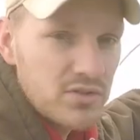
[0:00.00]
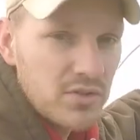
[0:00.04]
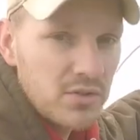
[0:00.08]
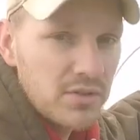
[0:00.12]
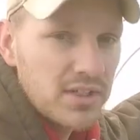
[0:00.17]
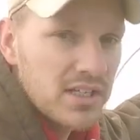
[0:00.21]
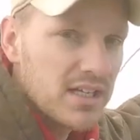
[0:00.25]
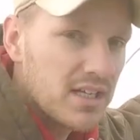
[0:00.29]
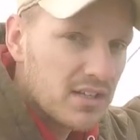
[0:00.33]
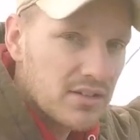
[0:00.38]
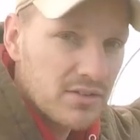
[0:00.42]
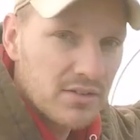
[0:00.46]

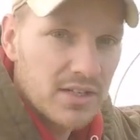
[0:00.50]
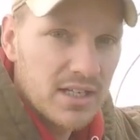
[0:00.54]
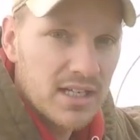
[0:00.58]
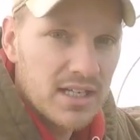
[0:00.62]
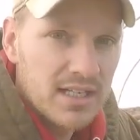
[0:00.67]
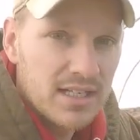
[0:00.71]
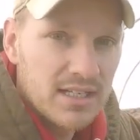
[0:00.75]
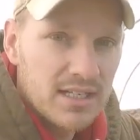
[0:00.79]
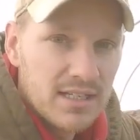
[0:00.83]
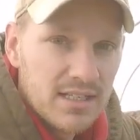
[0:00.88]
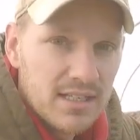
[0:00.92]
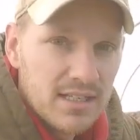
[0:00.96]
on the other
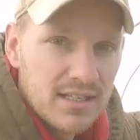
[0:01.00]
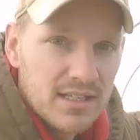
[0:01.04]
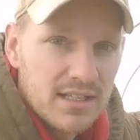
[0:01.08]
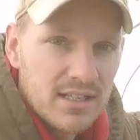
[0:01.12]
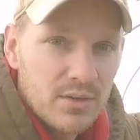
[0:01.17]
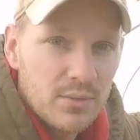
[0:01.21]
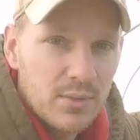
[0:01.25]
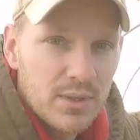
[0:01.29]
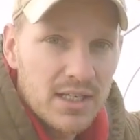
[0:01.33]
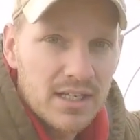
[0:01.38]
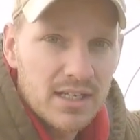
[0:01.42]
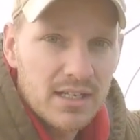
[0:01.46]
end
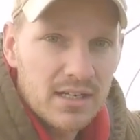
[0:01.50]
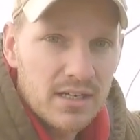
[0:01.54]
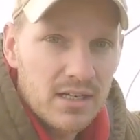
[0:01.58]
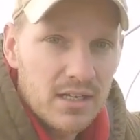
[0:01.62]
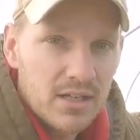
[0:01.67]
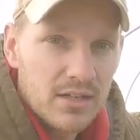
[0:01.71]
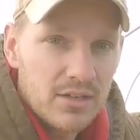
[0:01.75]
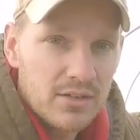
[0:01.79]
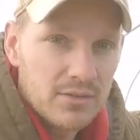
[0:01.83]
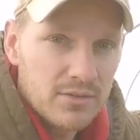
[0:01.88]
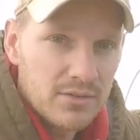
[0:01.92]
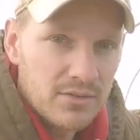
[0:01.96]
that we can
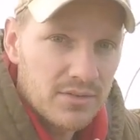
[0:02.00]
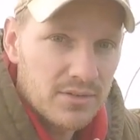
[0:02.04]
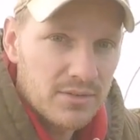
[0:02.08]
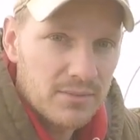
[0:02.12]
close.